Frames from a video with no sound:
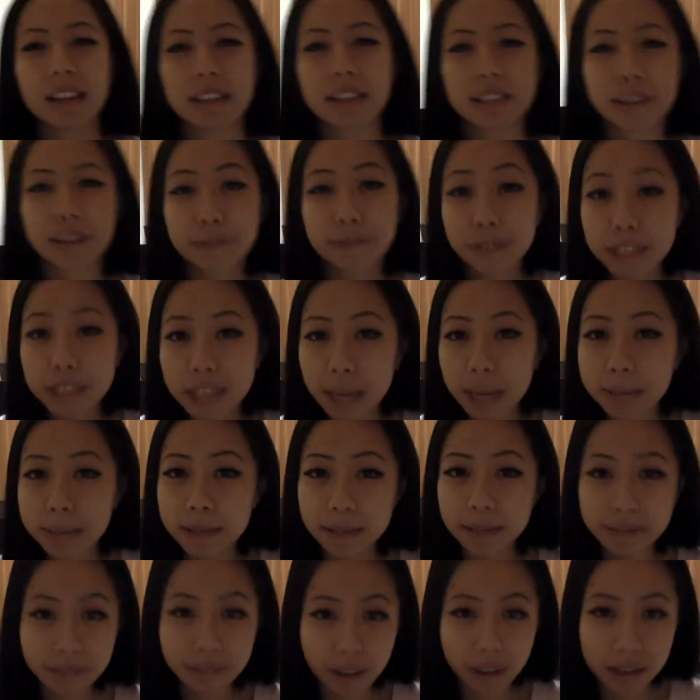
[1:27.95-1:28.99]
Different types
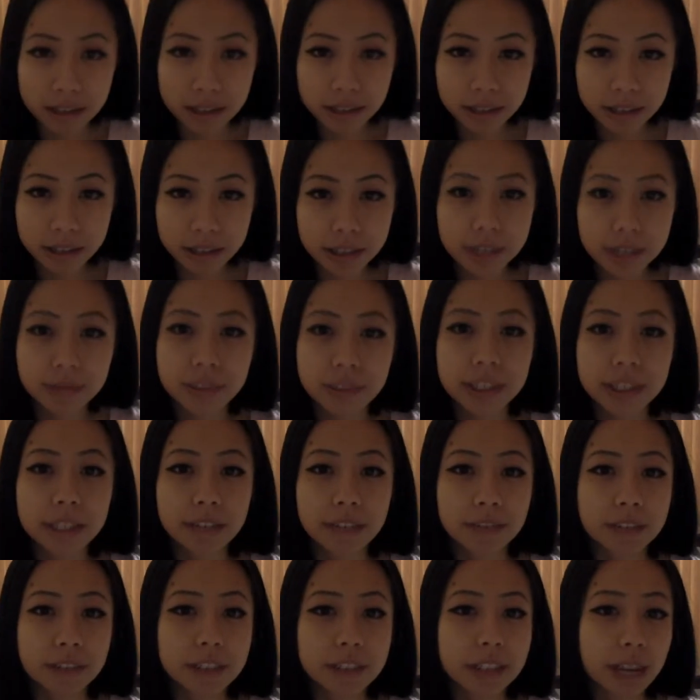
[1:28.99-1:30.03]
of fonts are used for
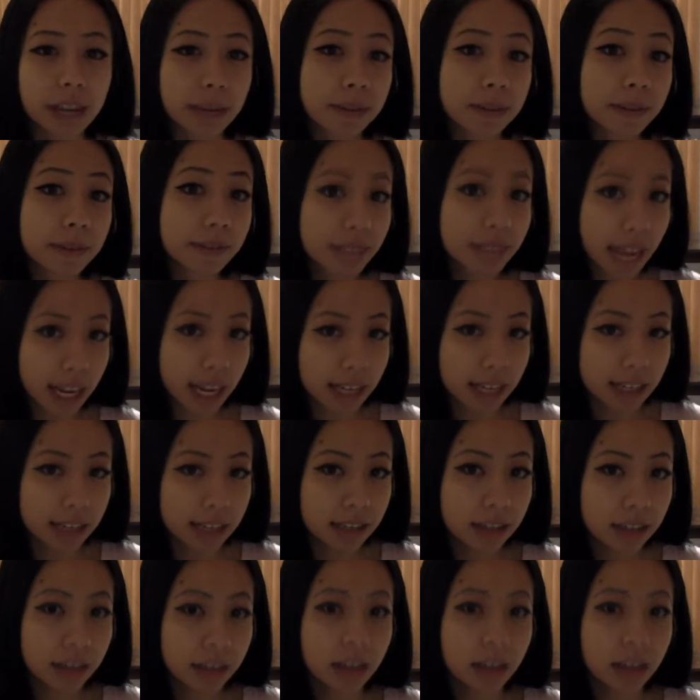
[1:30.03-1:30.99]
different types of text.